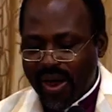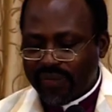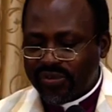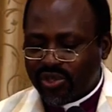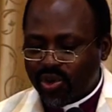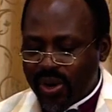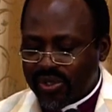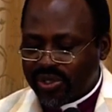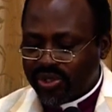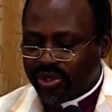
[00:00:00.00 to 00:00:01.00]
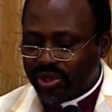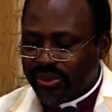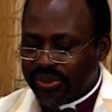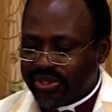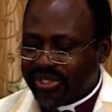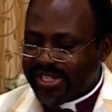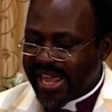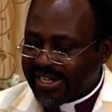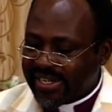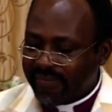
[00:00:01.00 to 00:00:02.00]
of Jude
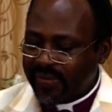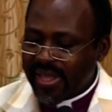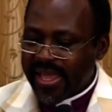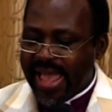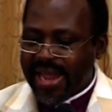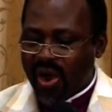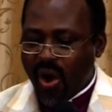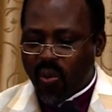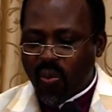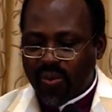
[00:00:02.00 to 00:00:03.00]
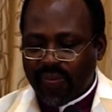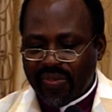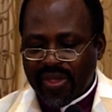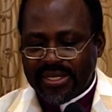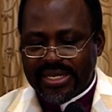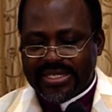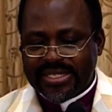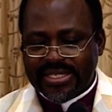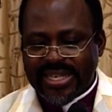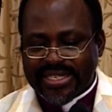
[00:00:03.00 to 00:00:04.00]
said Enoch, the
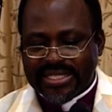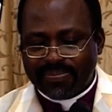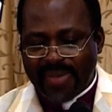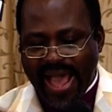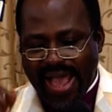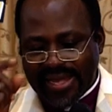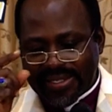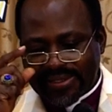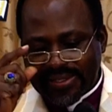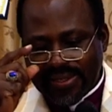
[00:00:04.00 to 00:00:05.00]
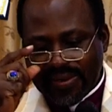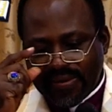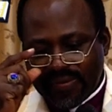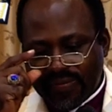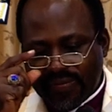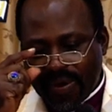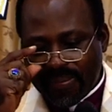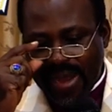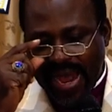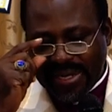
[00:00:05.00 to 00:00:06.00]
sixth man
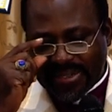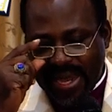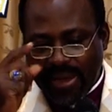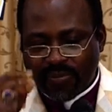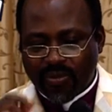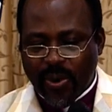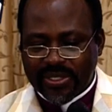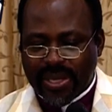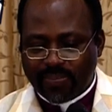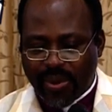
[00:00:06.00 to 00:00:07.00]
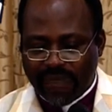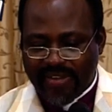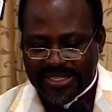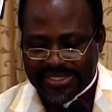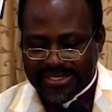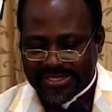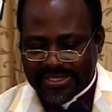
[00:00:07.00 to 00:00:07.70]
from Adam, was a prophet.